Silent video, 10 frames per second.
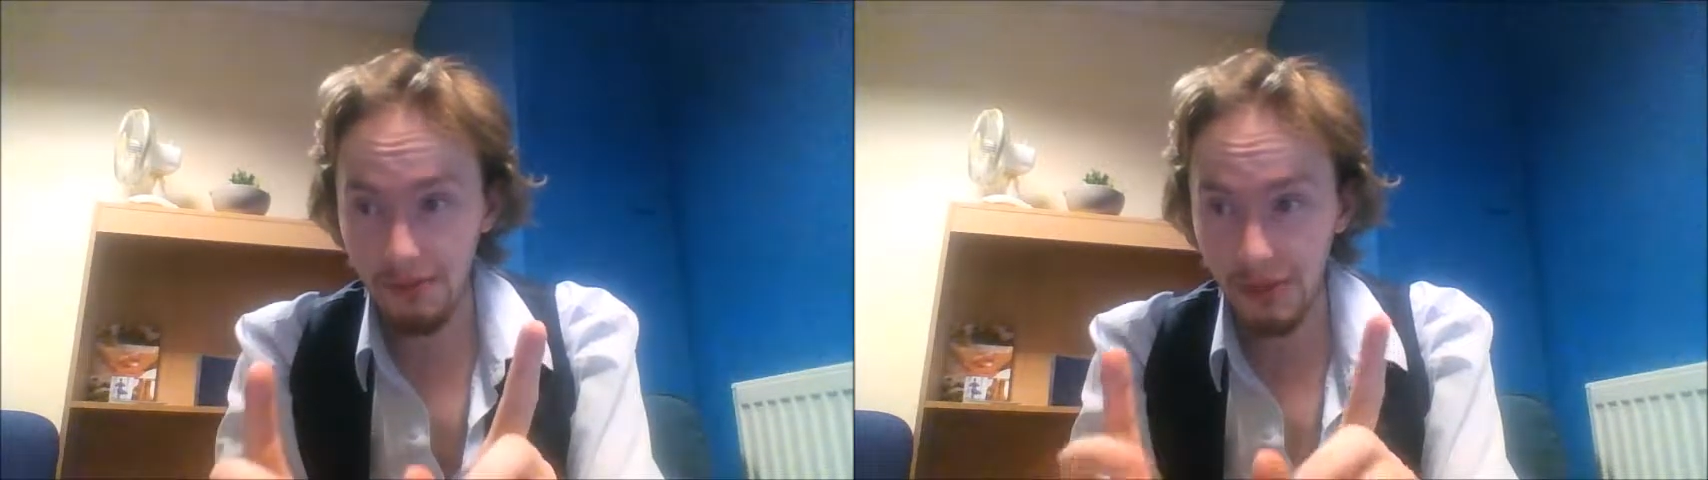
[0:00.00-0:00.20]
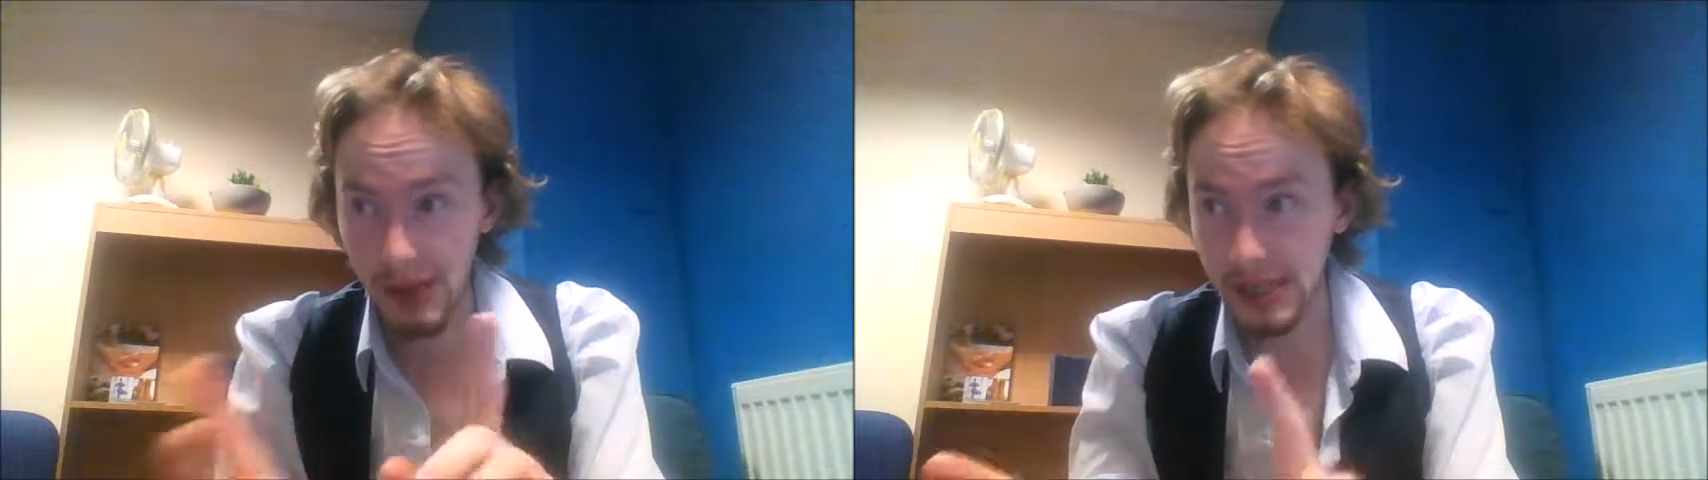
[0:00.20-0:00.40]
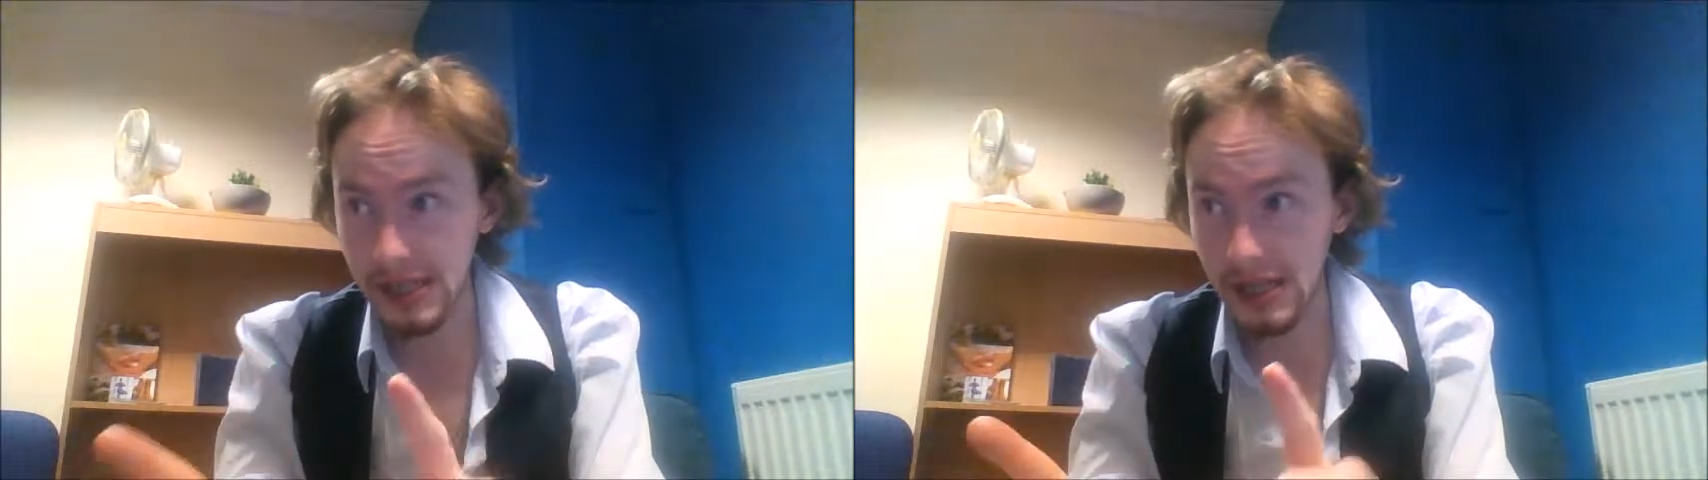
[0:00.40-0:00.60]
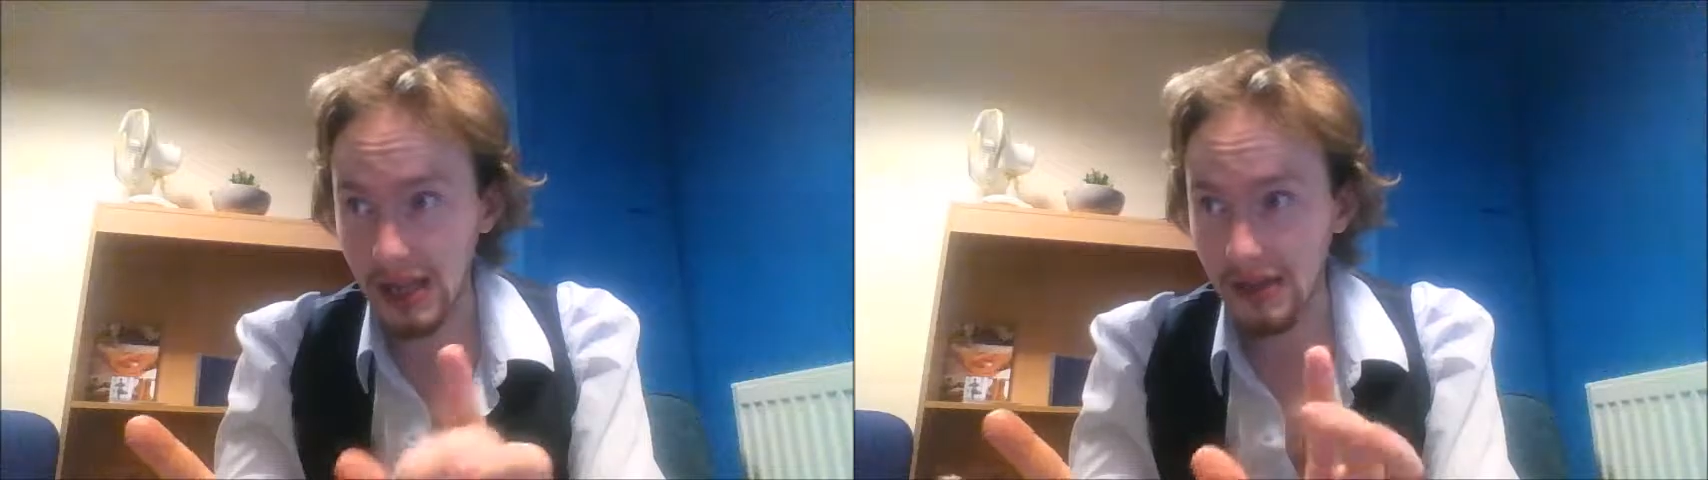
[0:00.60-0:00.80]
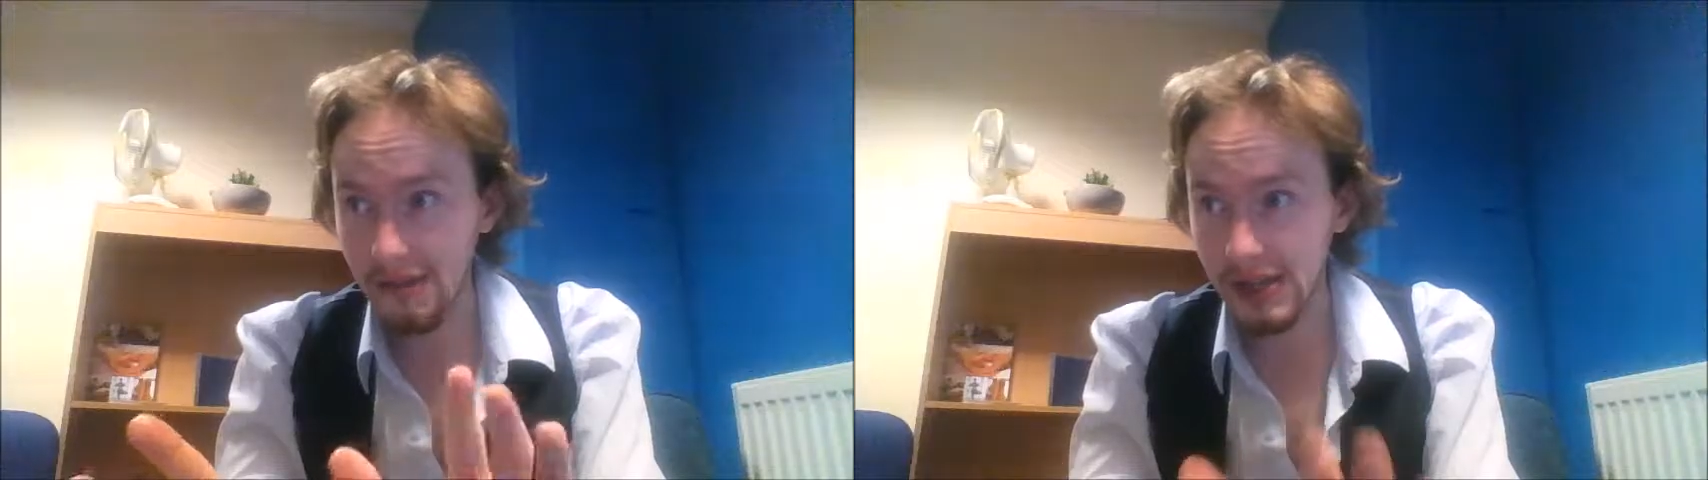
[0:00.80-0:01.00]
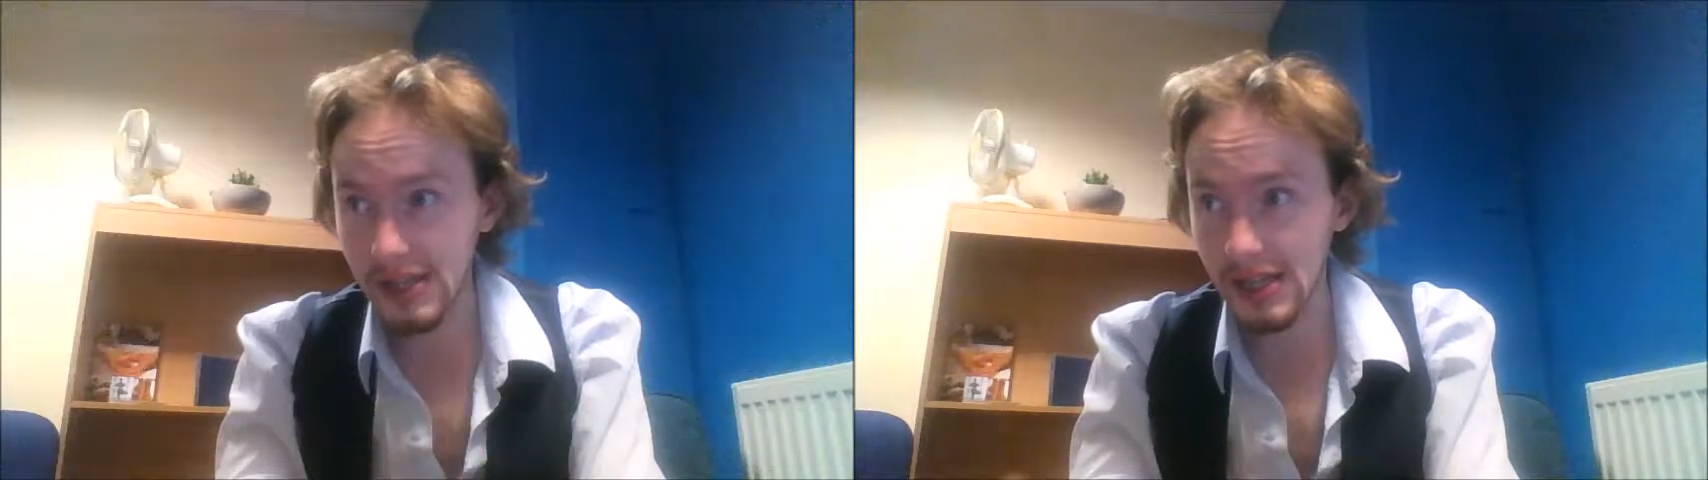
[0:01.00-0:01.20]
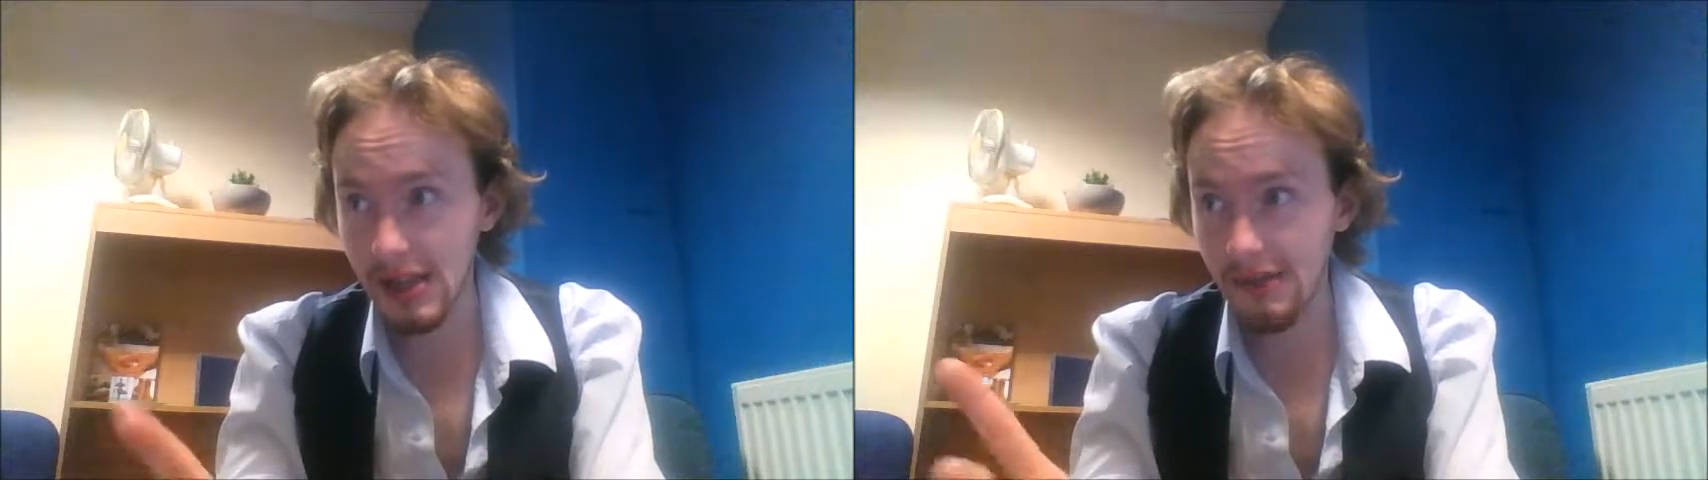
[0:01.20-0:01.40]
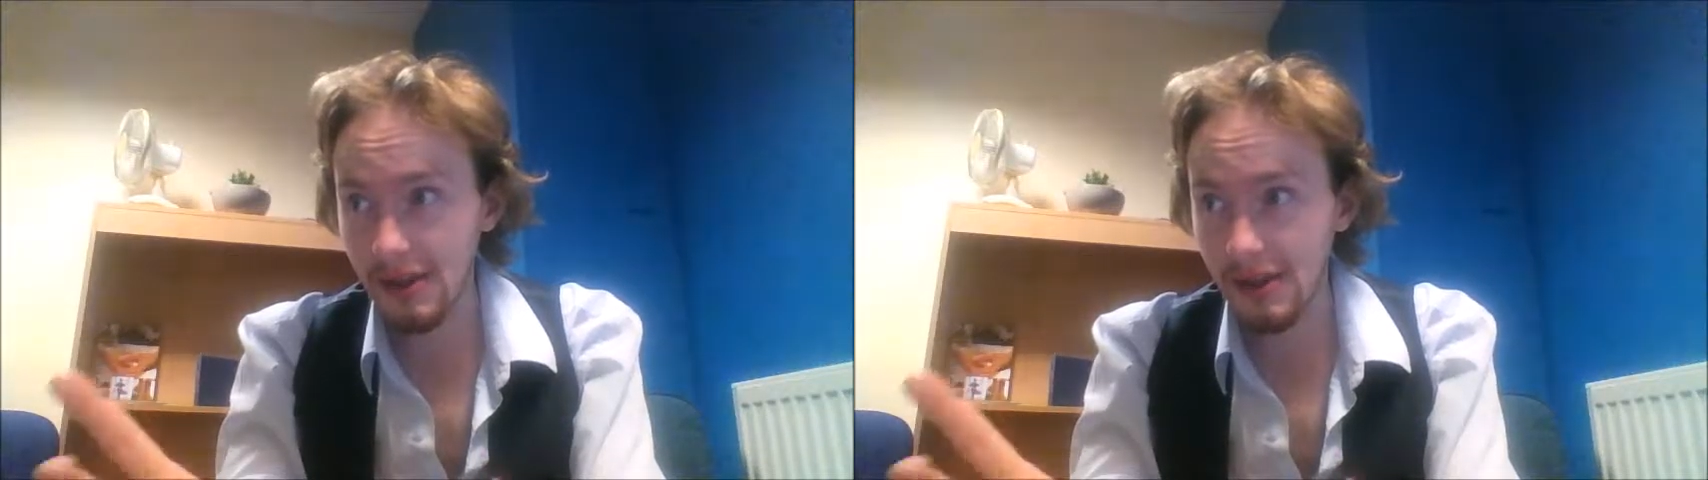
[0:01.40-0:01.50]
when I still have, if I still have